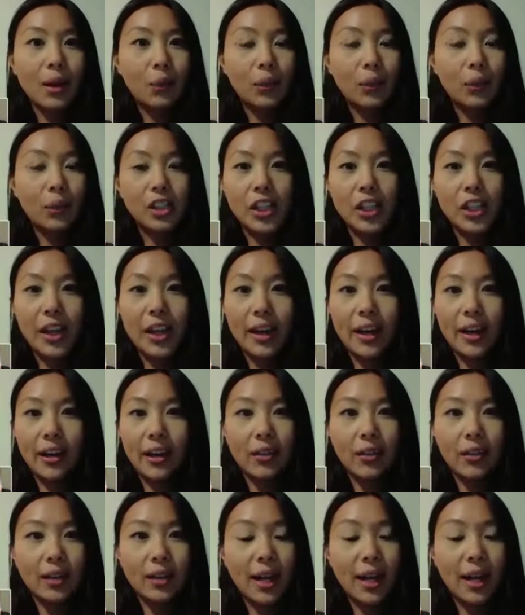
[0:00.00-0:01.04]
We chat
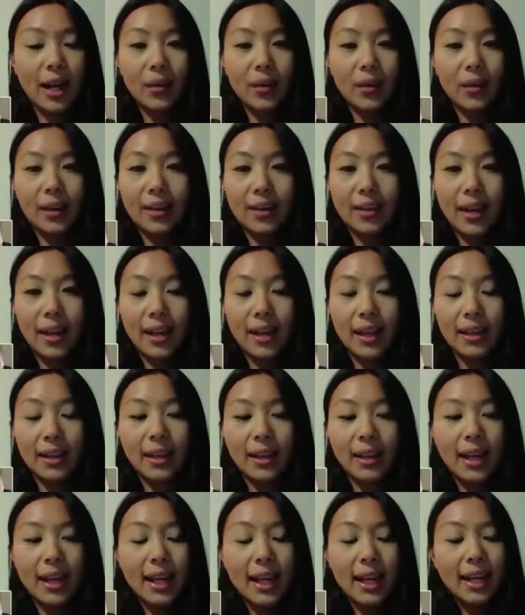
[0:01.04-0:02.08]
every now and then.
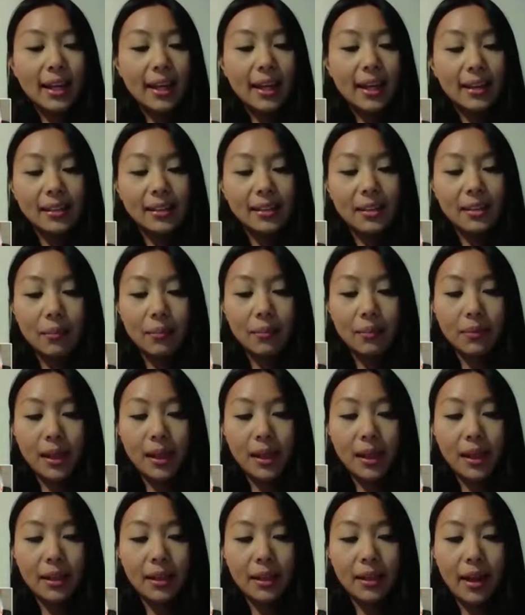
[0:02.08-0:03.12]
And that's
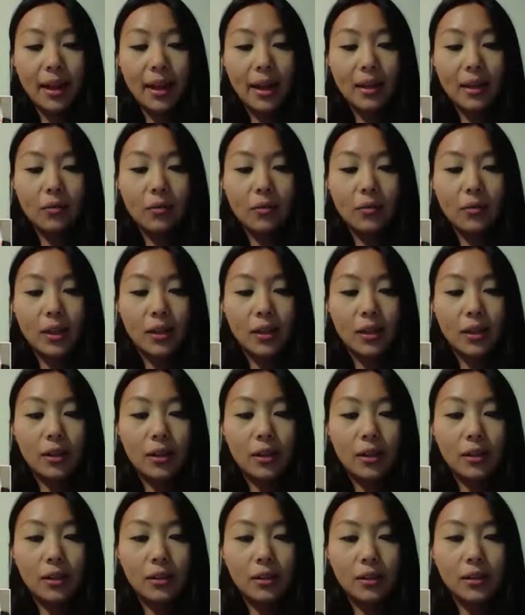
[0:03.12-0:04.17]
something that I
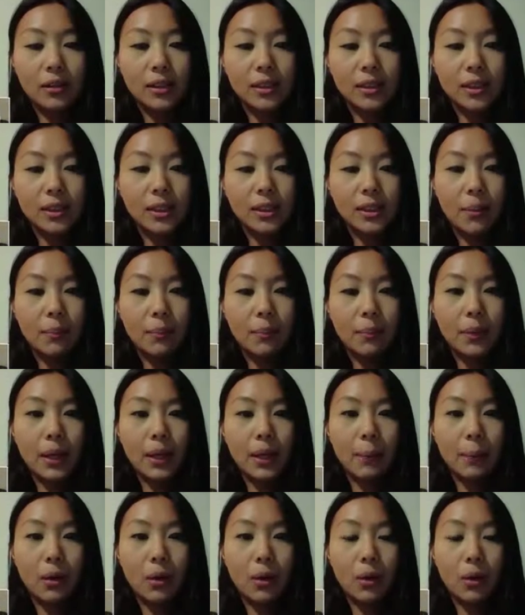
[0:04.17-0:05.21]
feel some
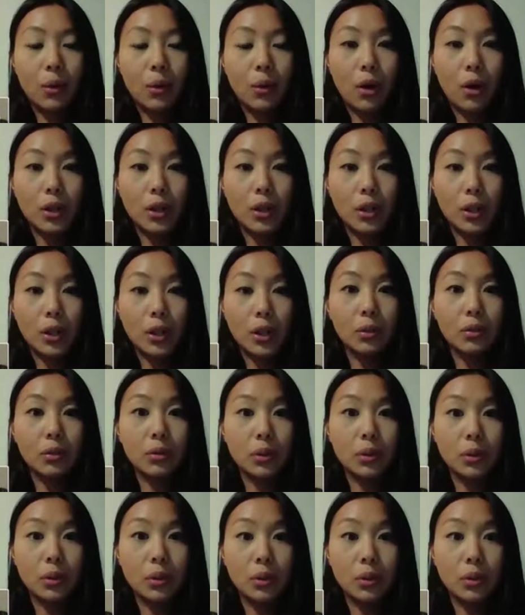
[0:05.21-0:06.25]
people who are new
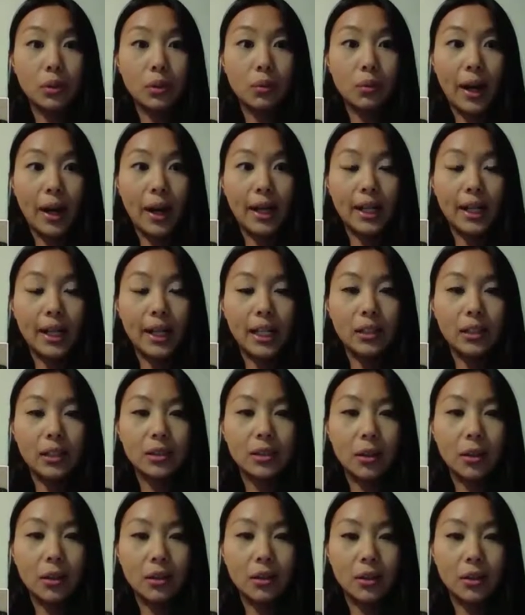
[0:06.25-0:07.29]
to writing
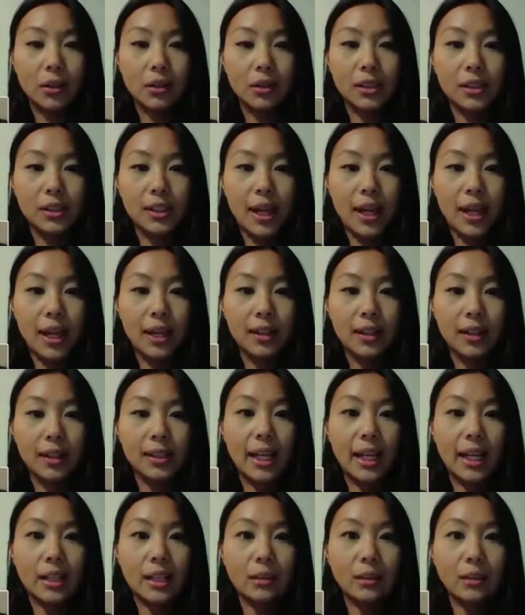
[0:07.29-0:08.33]
don't understand, is
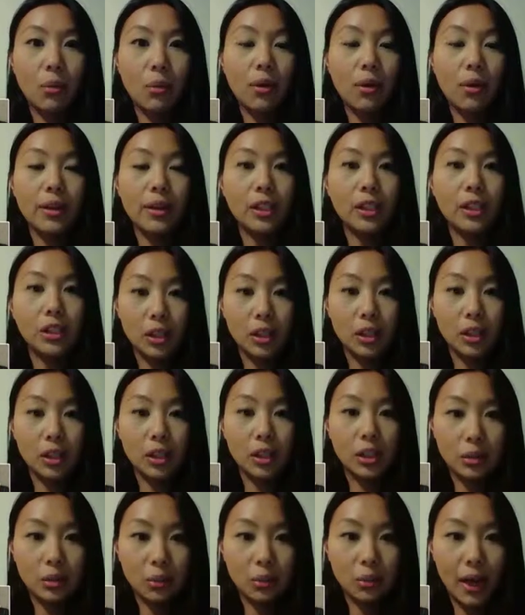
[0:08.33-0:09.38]
that it's more than
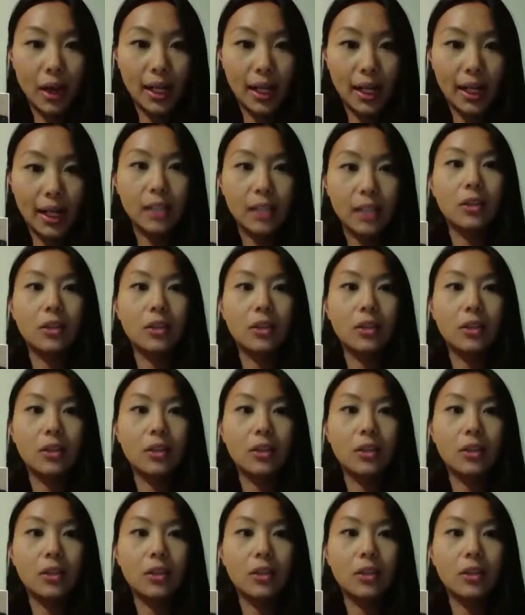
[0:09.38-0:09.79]
just writing.